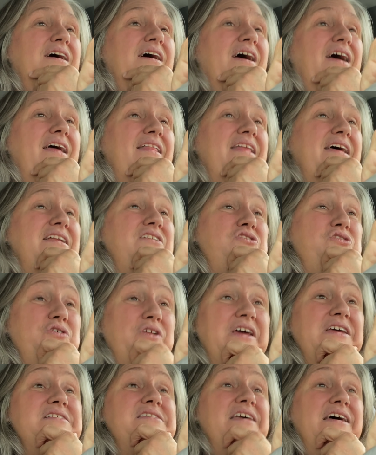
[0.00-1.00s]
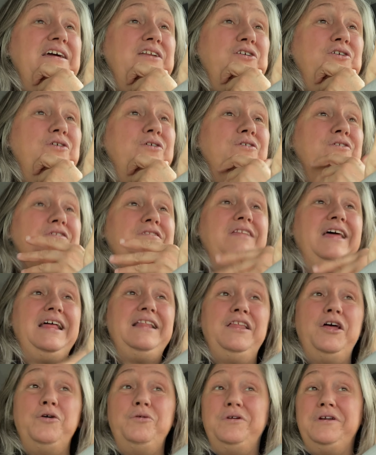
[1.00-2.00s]
and then two days later, they
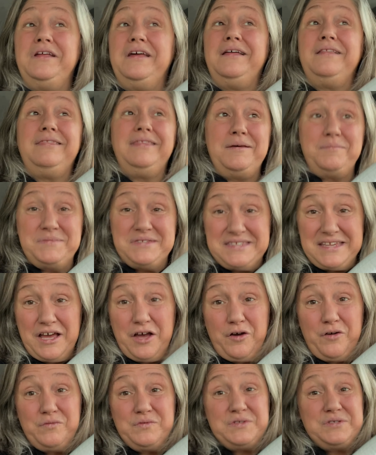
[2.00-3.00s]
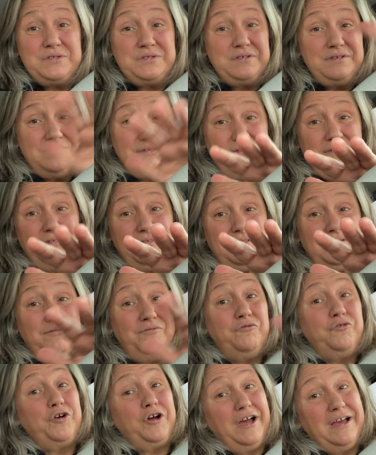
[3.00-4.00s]
loaded it themselves
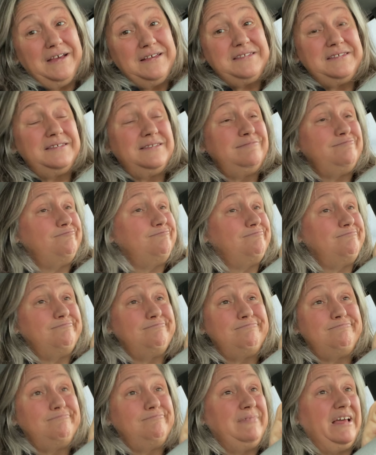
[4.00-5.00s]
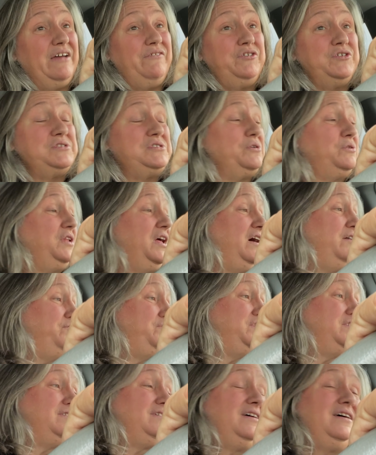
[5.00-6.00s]
for us. I feel so
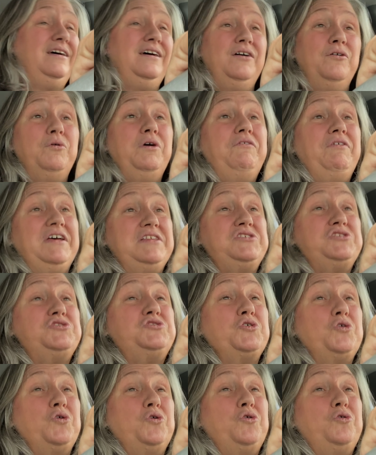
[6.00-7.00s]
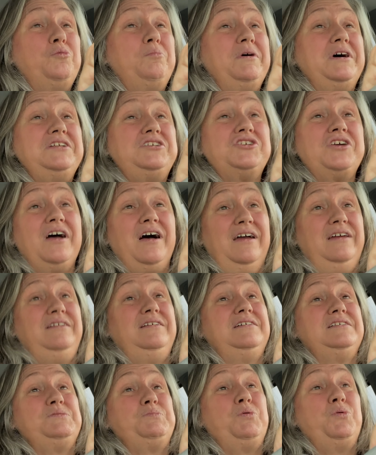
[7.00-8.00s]
loved. We've had so much
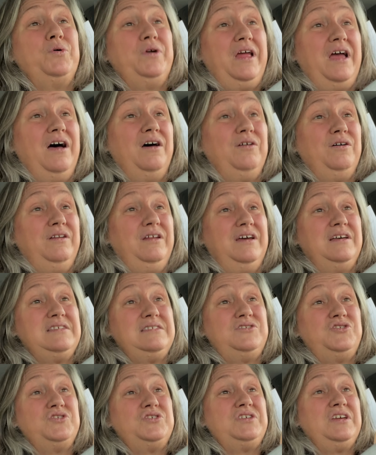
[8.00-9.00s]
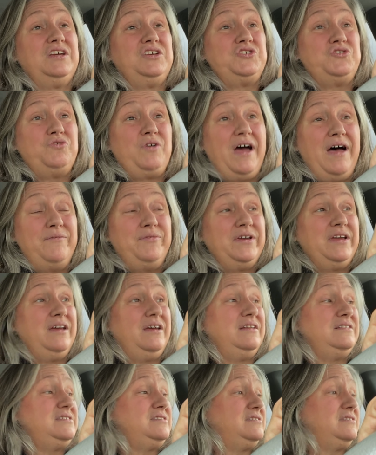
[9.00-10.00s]
kindness poured out on us, just
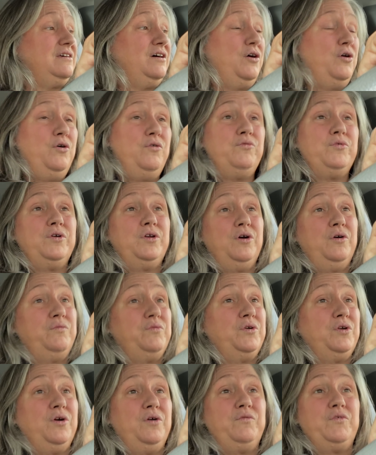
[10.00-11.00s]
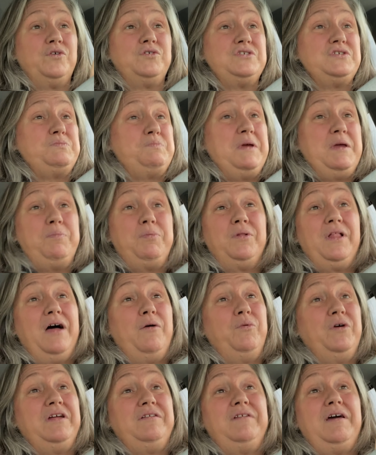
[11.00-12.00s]
extravagance over and over and over. Just people I
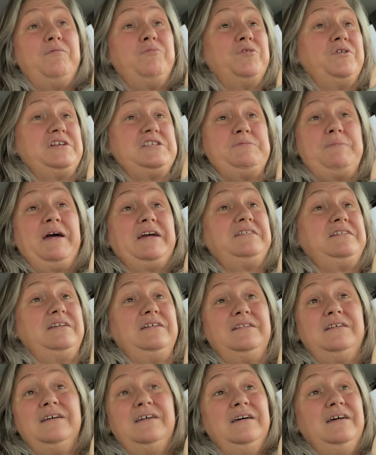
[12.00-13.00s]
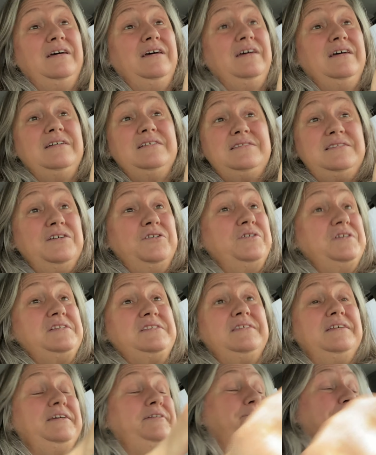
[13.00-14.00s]
would have never expected,
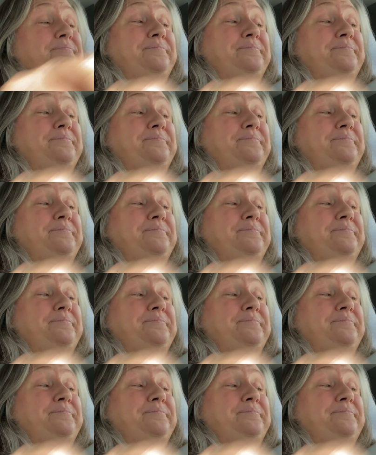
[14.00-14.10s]
seriously.